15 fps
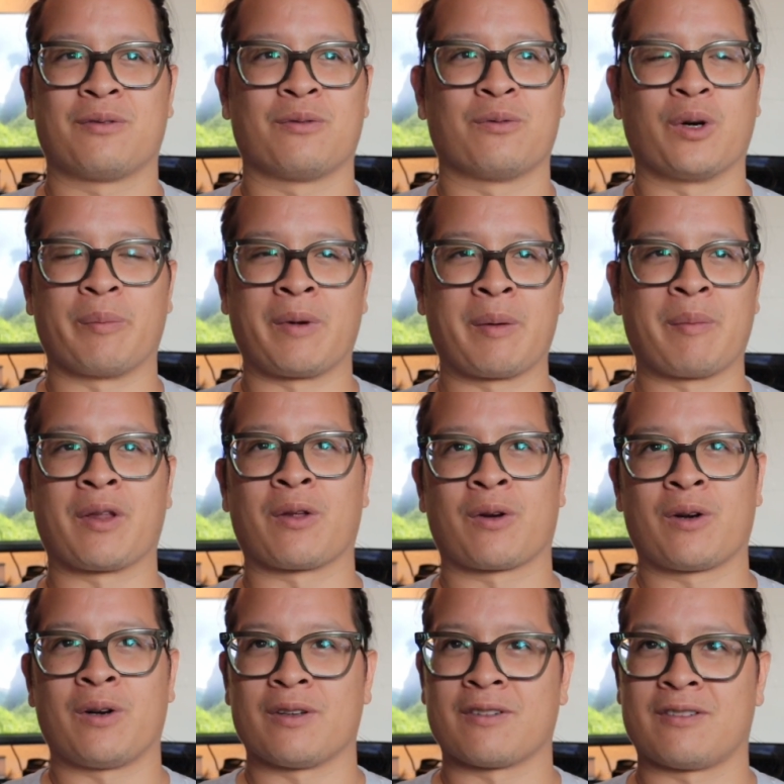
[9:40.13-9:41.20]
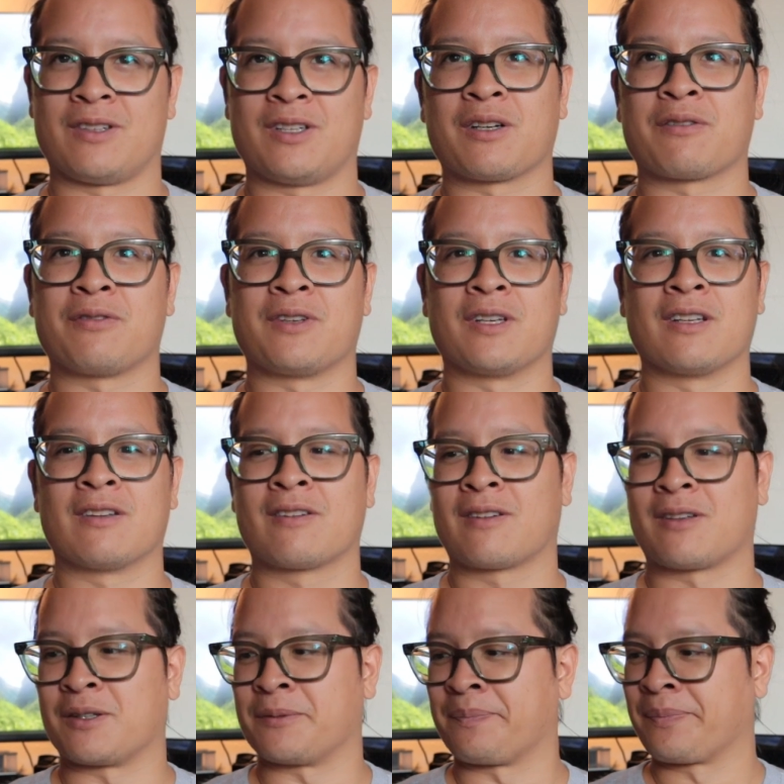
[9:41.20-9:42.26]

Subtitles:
what my mother calls duck feet. So